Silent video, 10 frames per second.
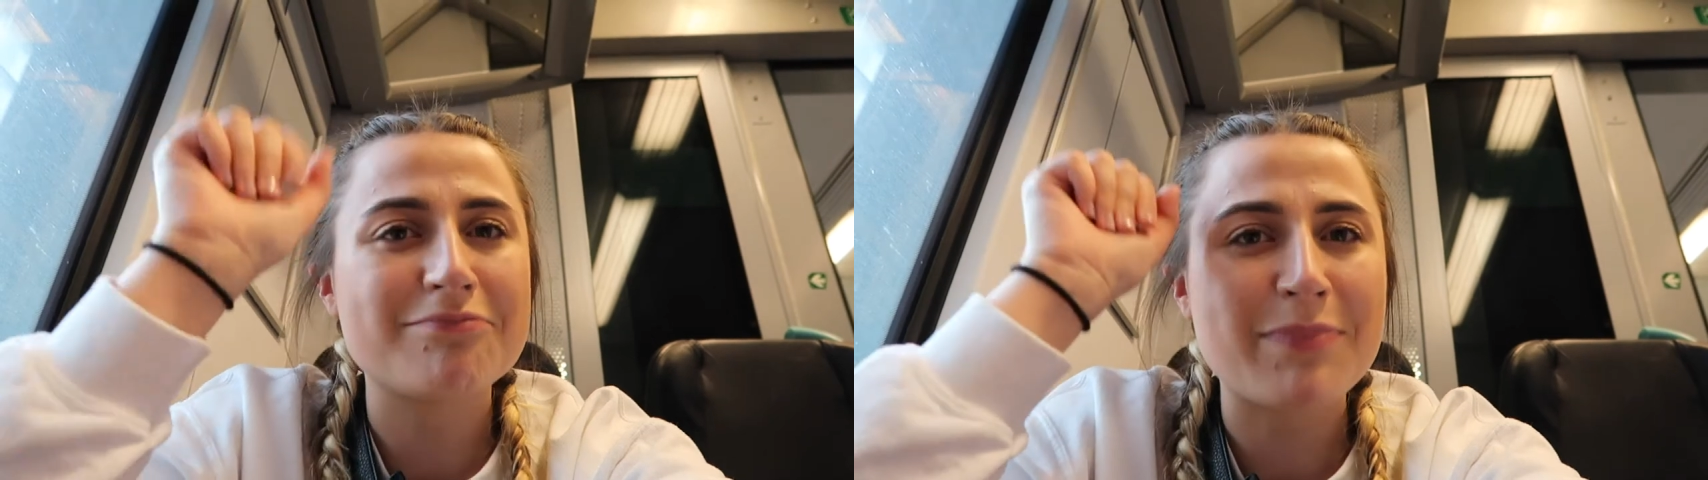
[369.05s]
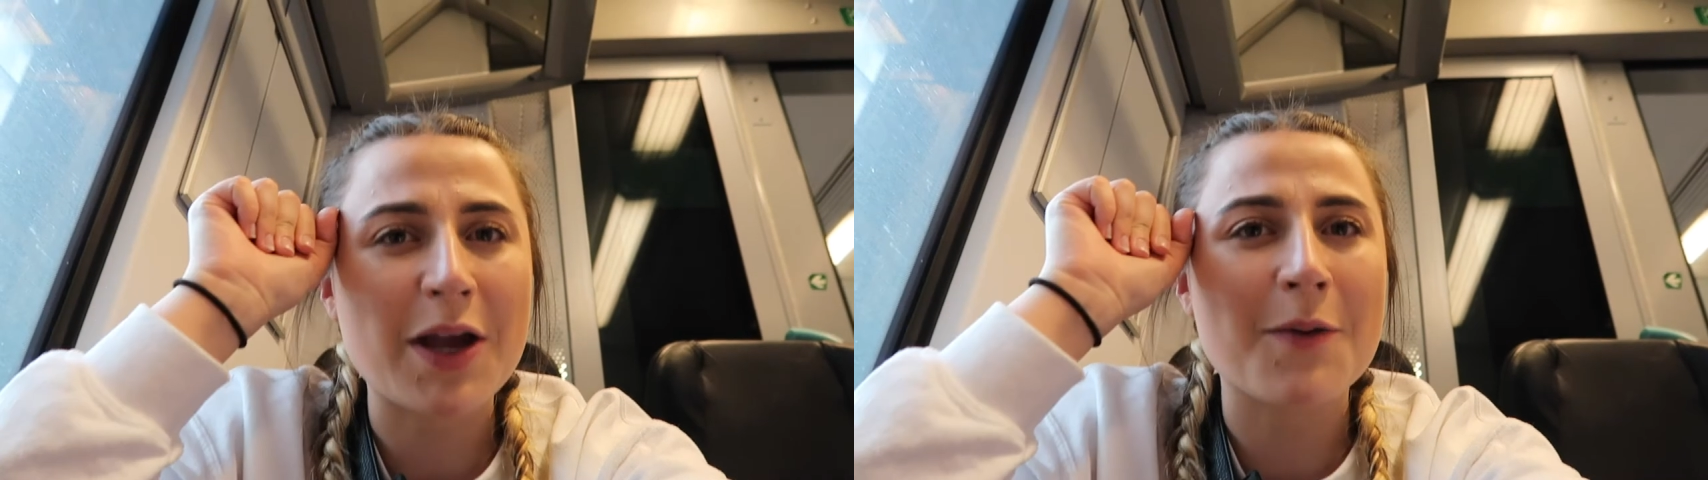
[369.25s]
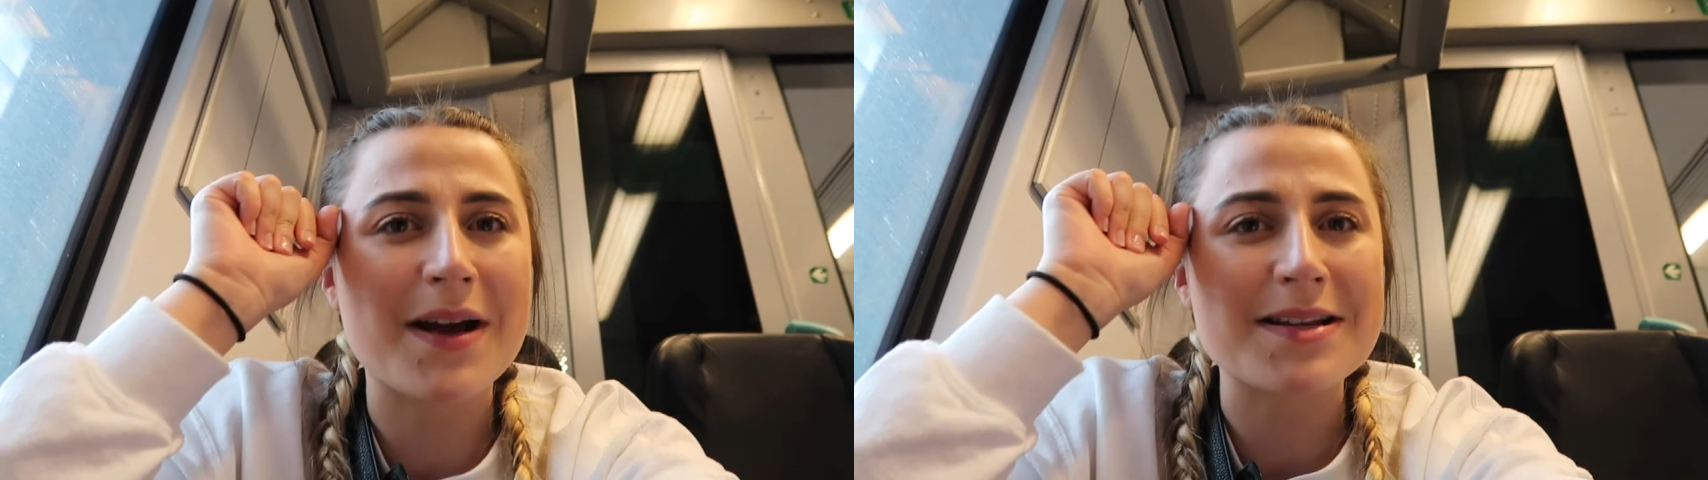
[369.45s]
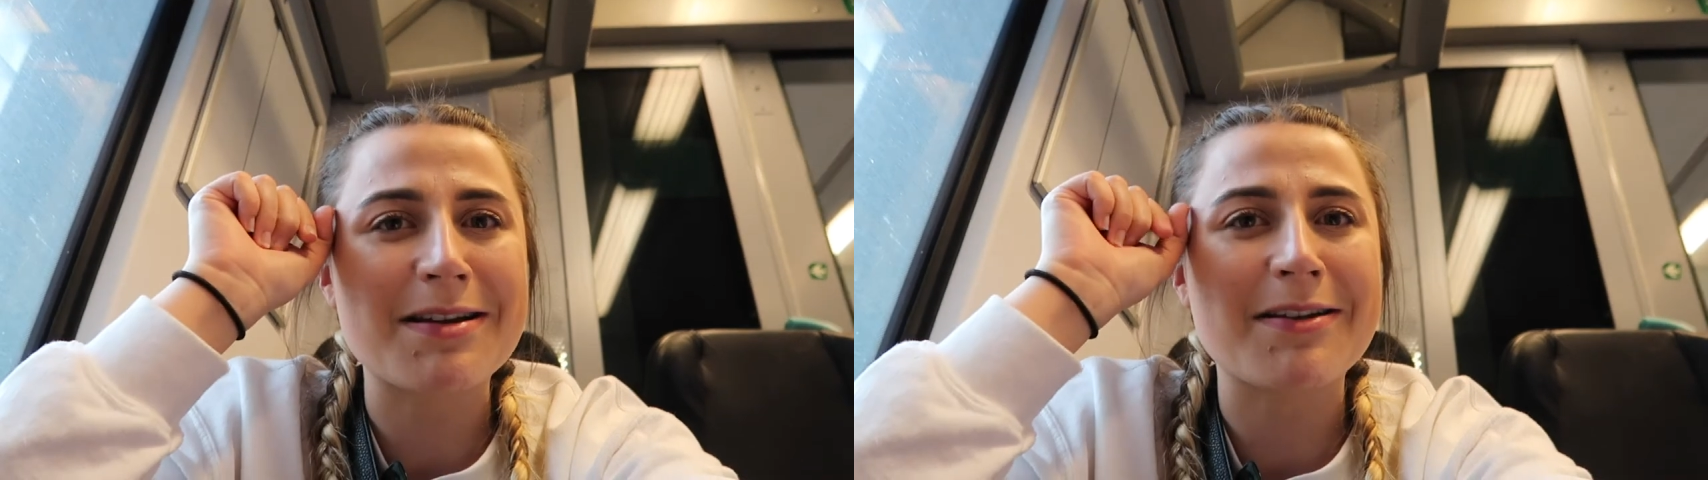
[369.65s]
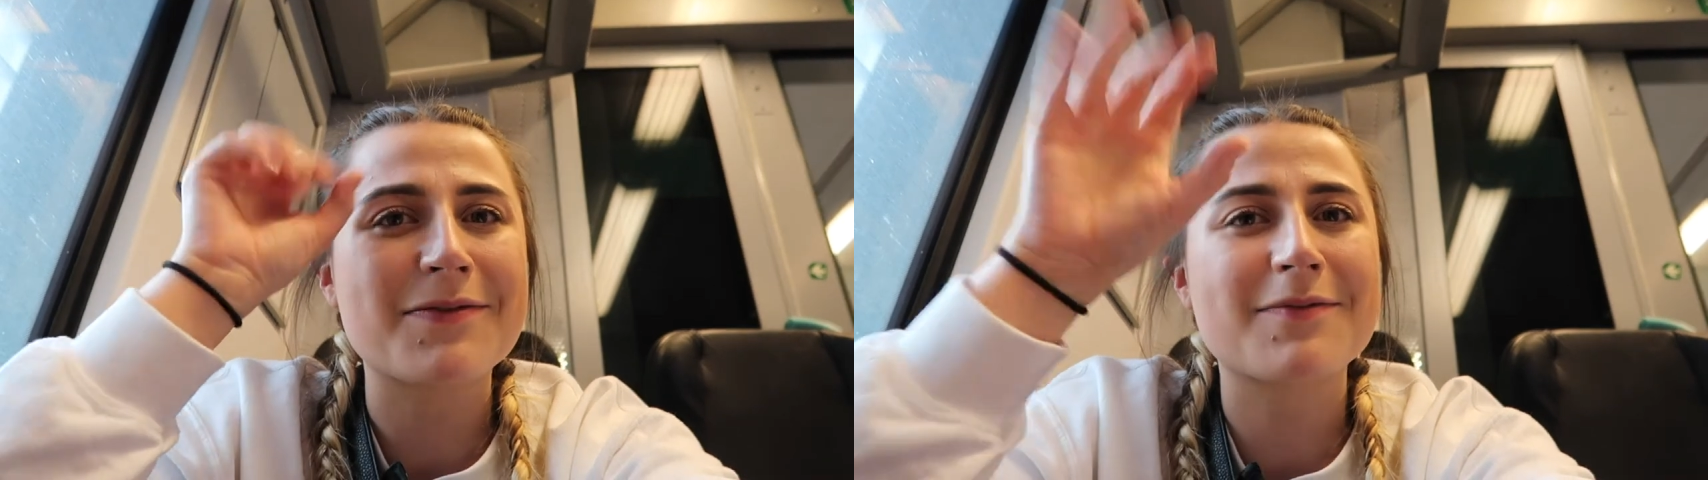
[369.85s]
Big up
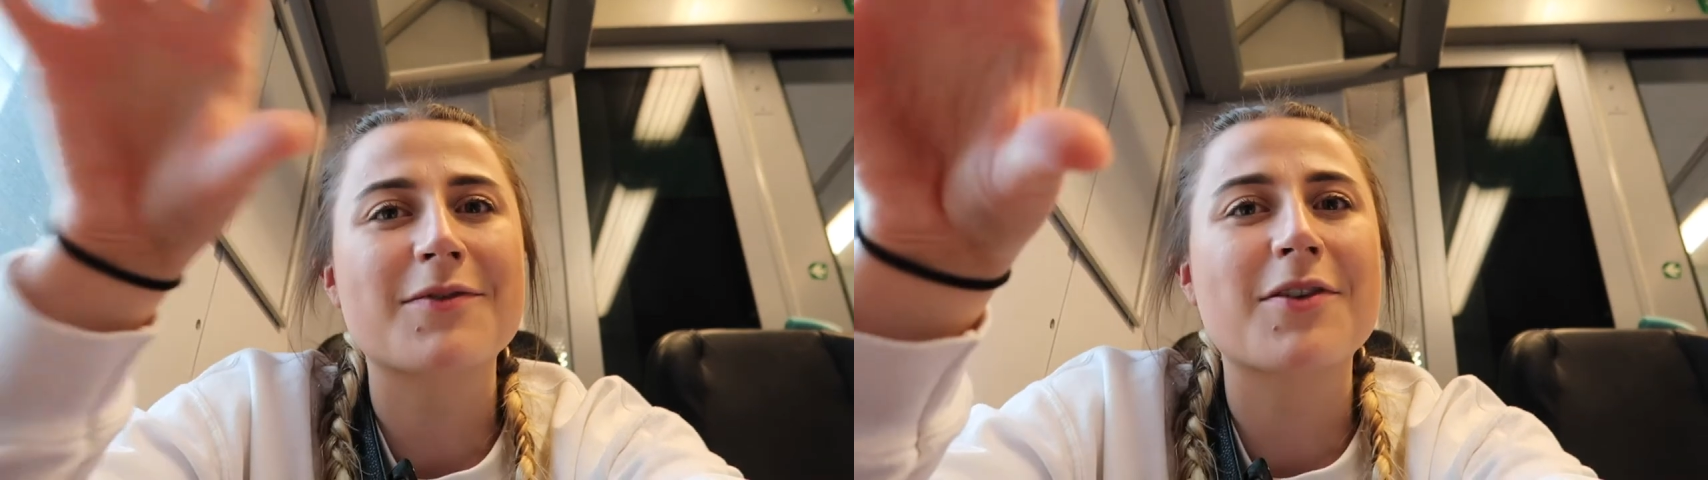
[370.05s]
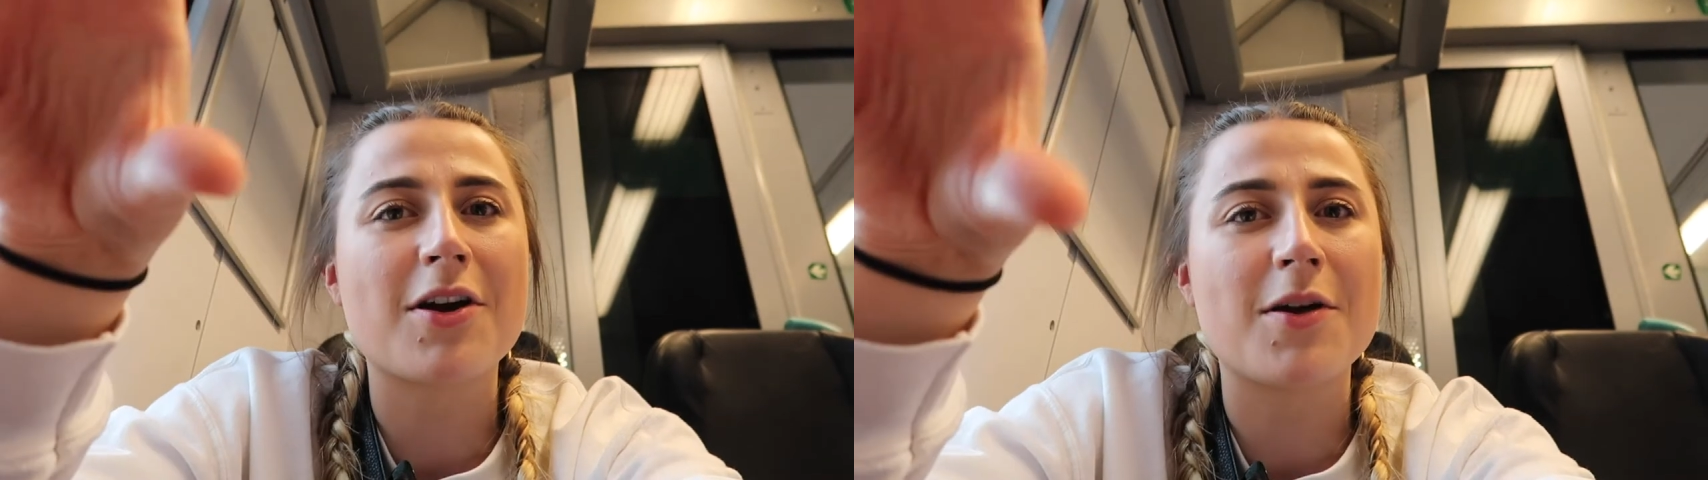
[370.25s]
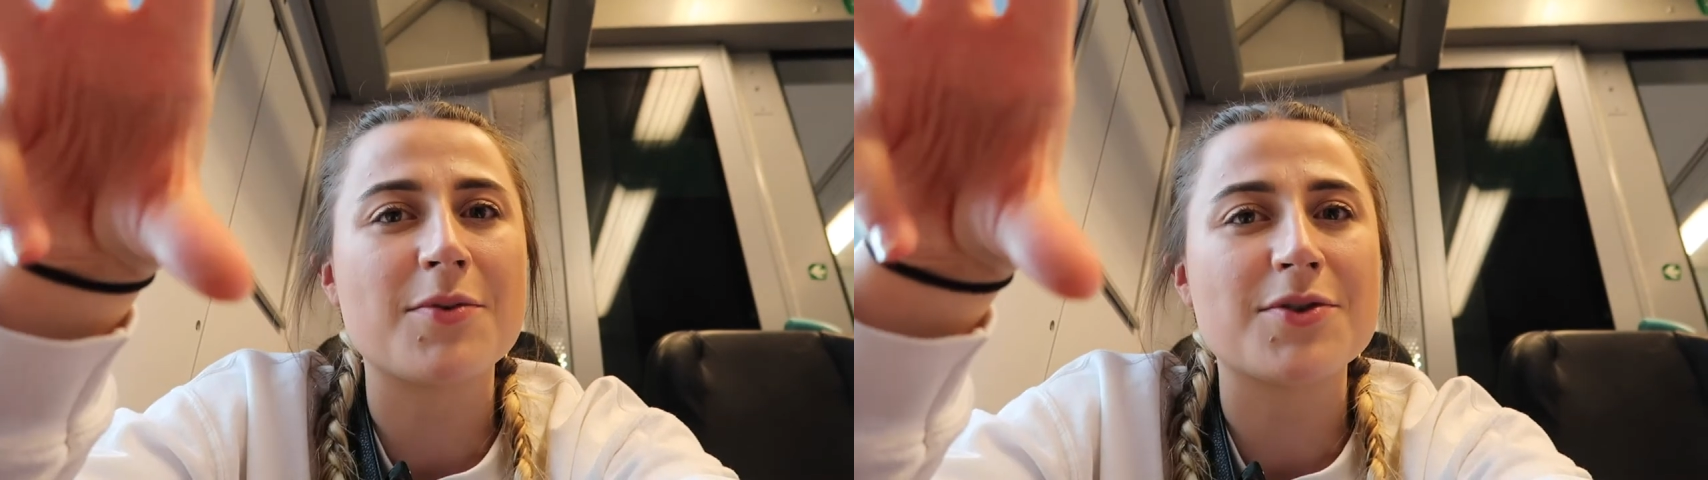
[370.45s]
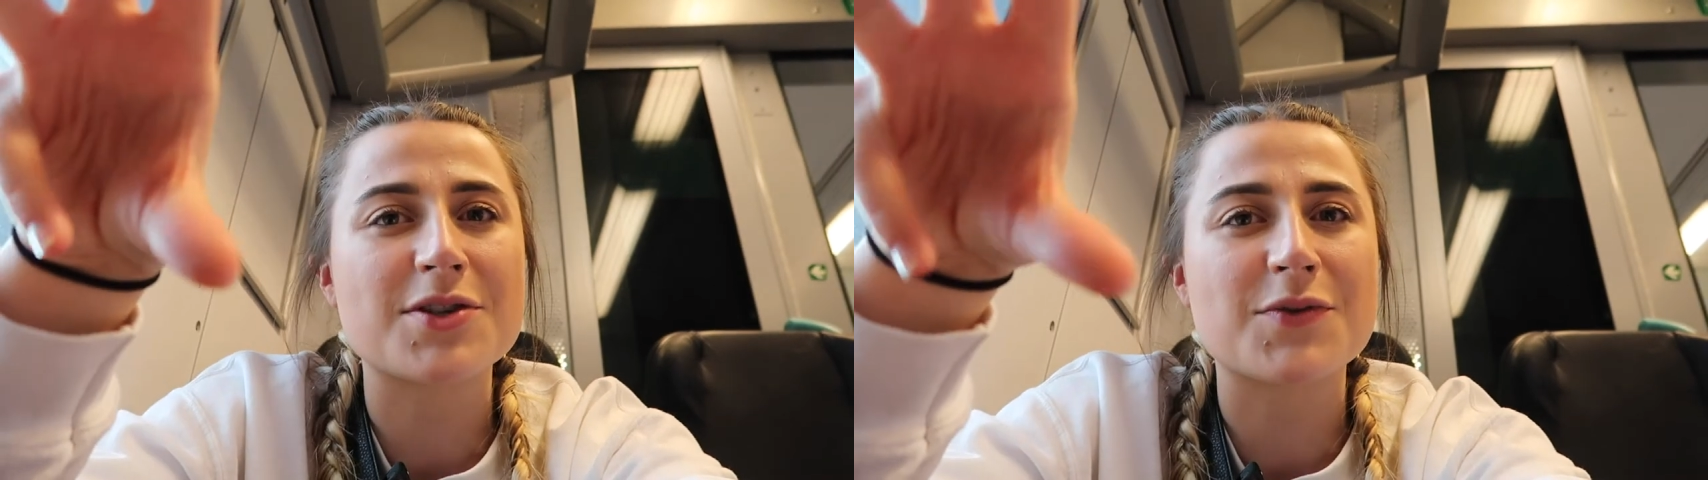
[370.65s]
myself. Gotta boost